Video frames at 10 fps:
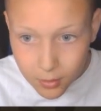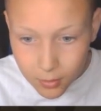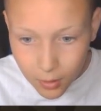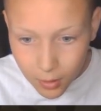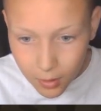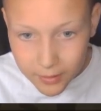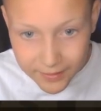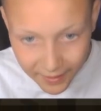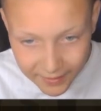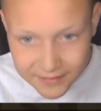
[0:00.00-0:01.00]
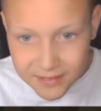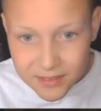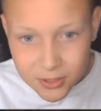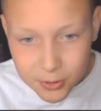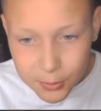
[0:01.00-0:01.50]
Uh, yes
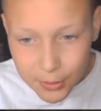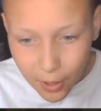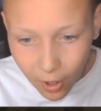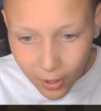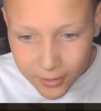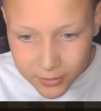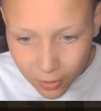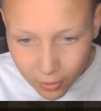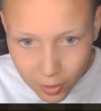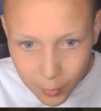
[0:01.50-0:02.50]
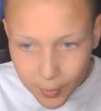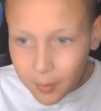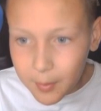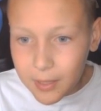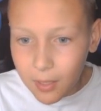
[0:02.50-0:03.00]
to an iron golem. Here
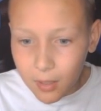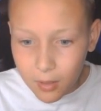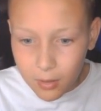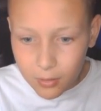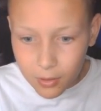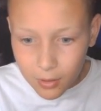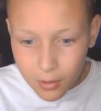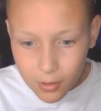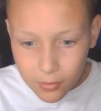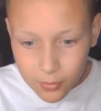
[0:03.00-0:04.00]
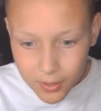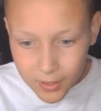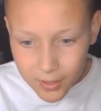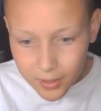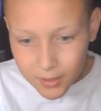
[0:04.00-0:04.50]
we go.
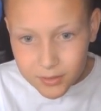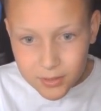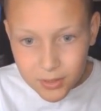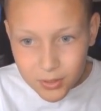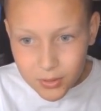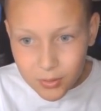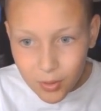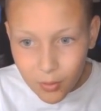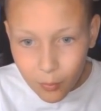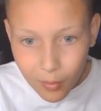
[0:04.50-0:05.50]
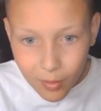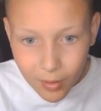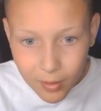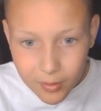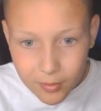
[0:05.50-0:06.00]
Three, two,
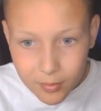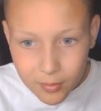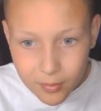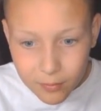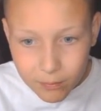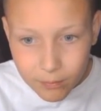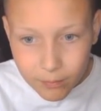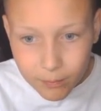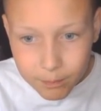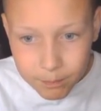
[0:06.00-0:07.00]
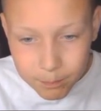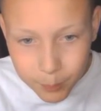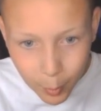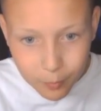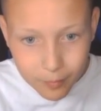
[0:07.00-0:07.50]
one. Boom.